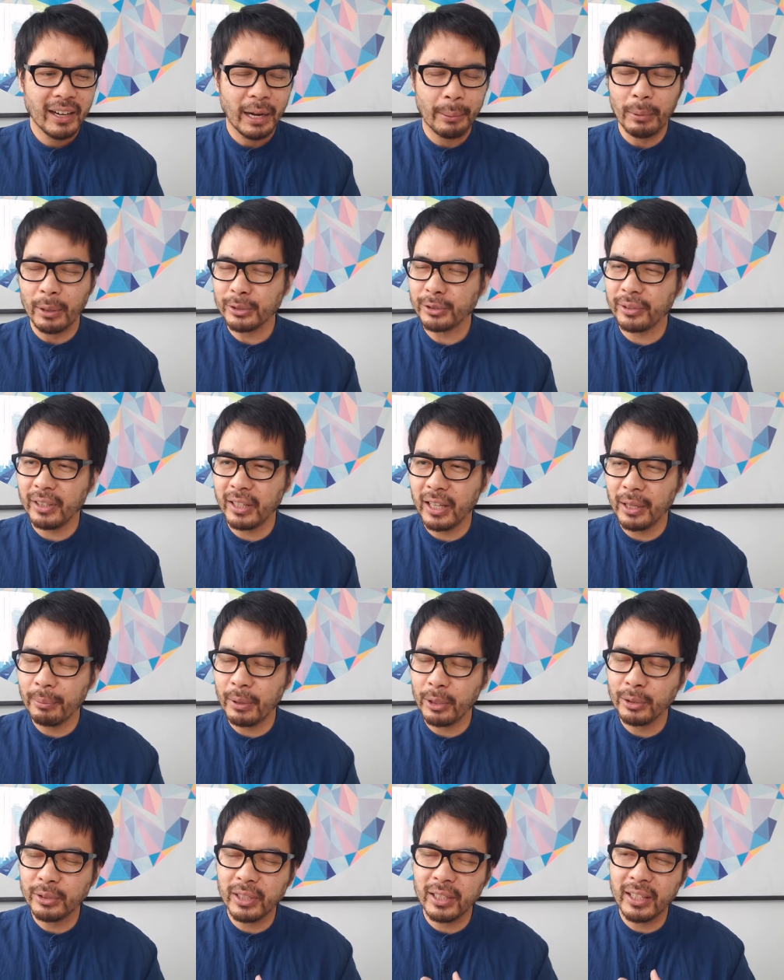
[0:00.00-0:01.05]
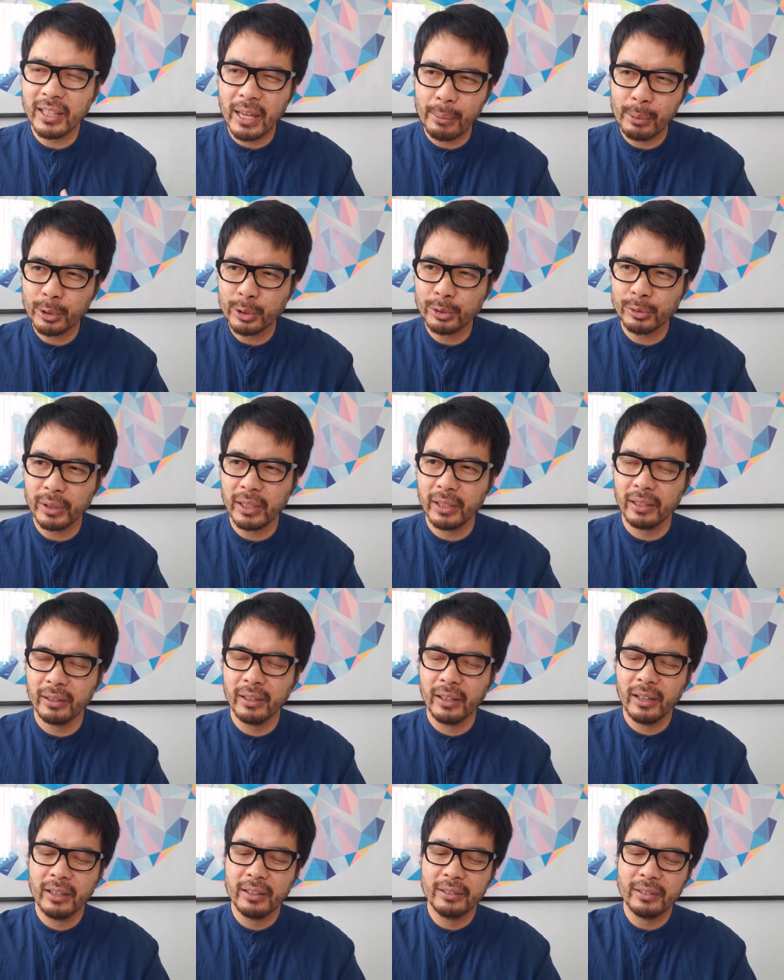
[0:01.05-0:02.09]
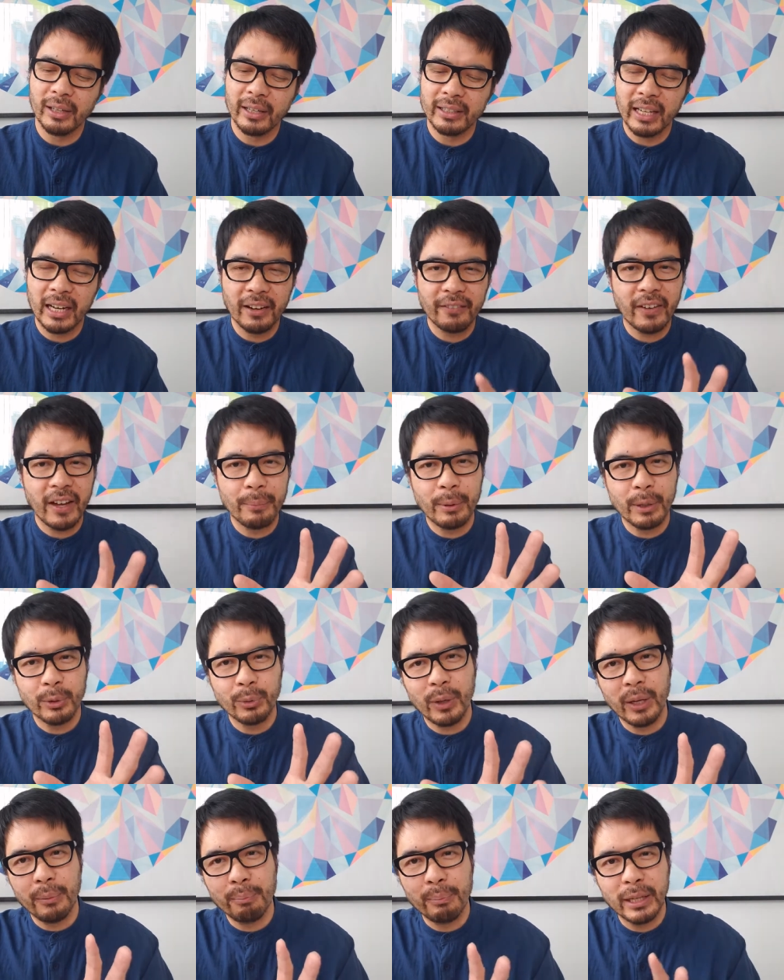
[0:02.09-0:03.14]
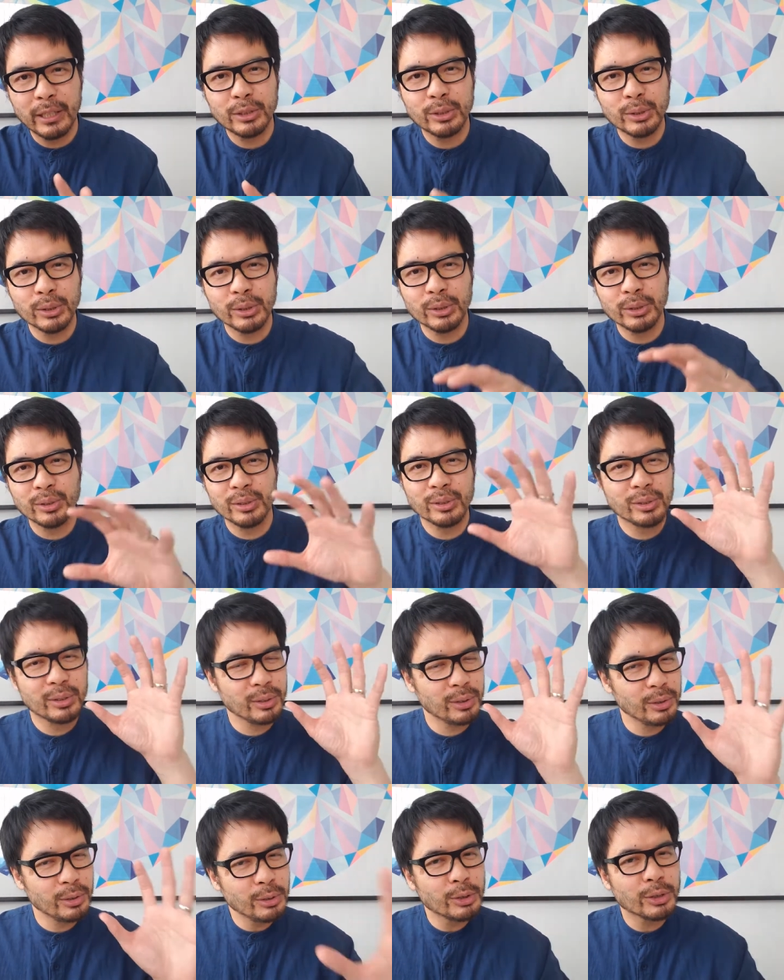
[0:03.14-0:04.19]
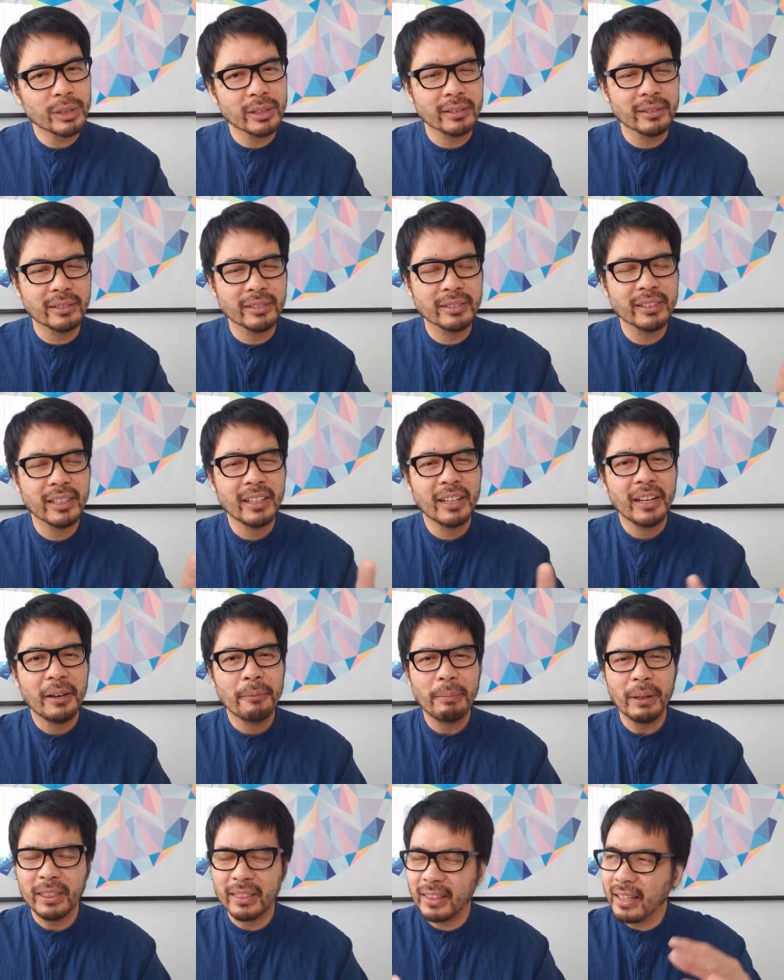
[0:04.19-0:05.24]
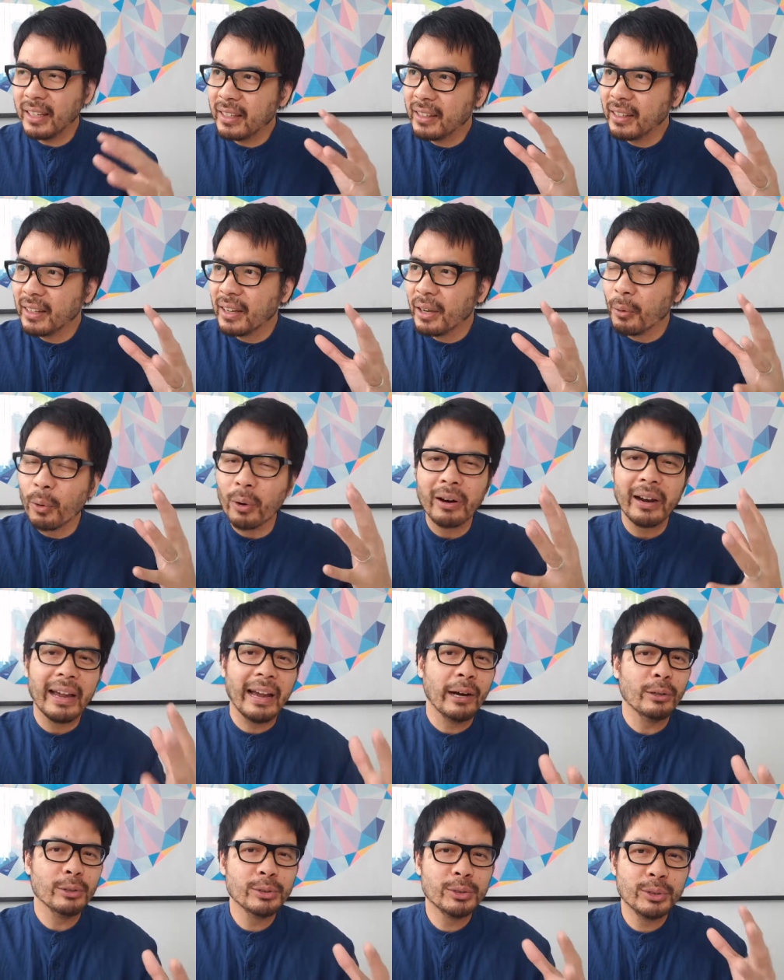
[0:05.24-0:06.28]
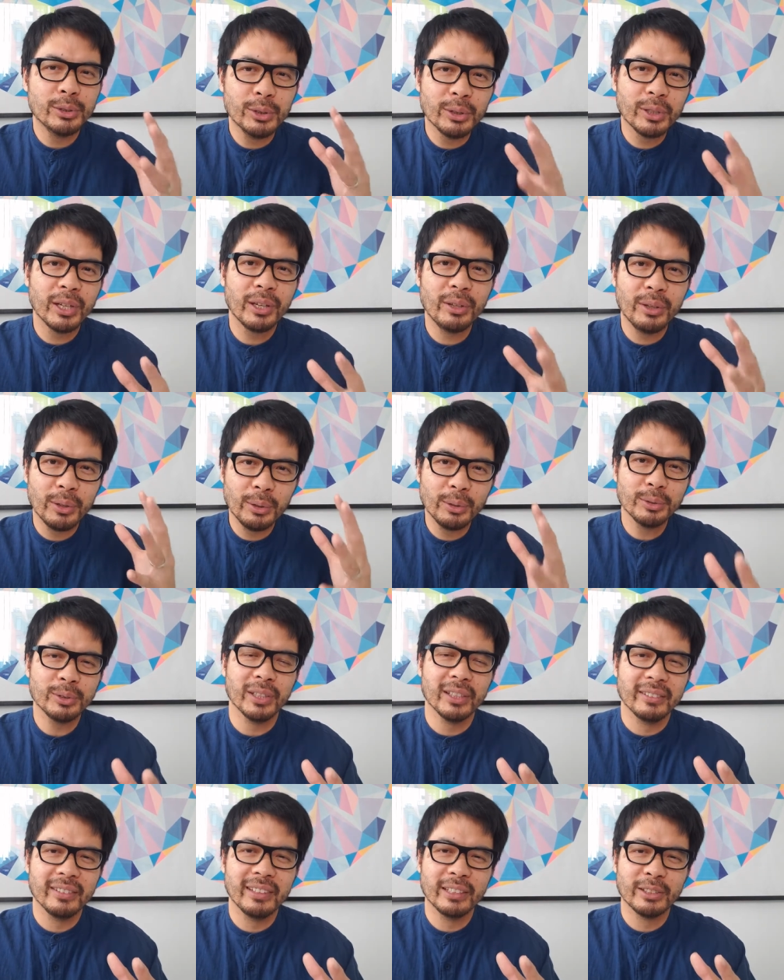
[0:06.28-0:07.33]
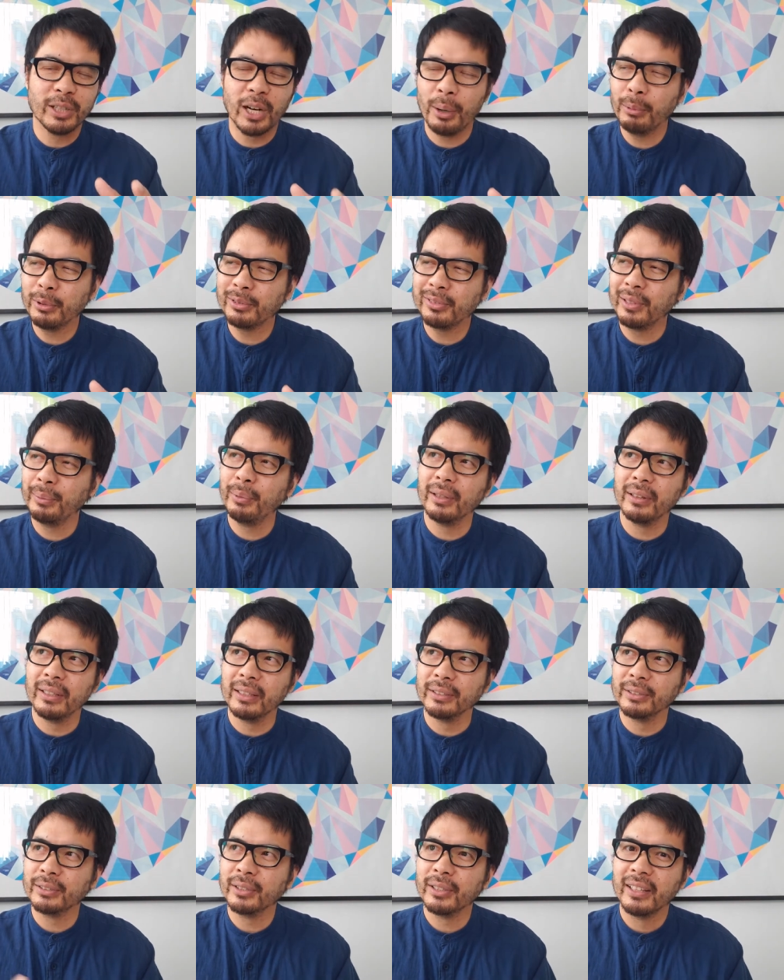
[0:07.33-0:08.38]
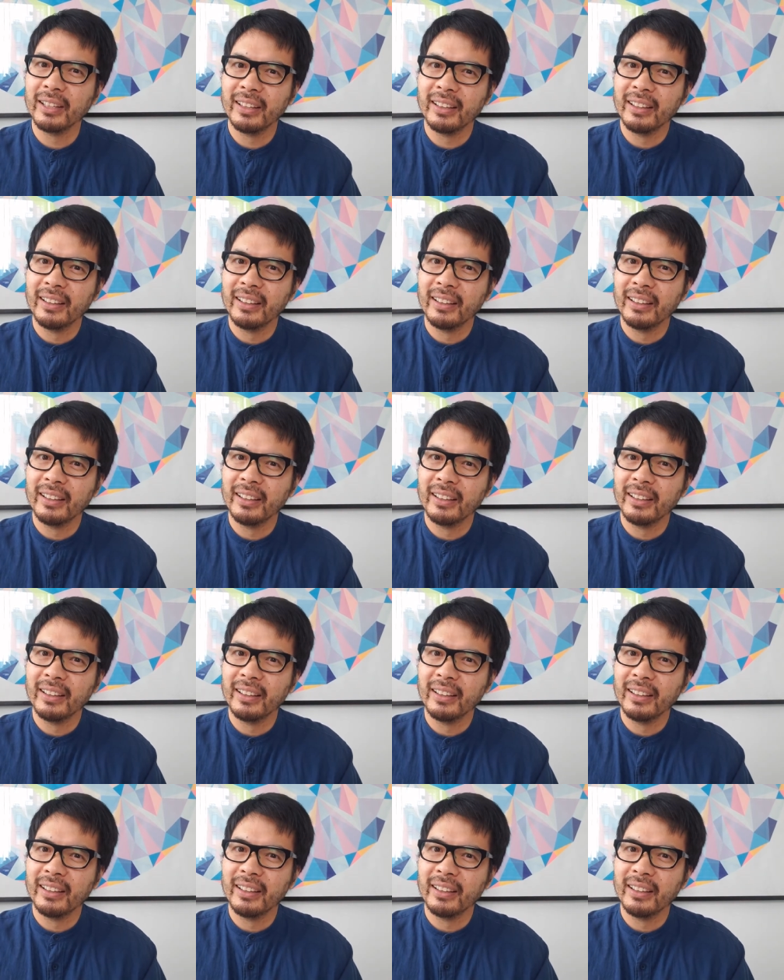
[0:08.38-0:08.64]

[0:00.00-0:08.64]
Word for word: I'm also thinking about using chemistry to identify between mixtures and solutions. But think where else you can use it. It's almost limitless.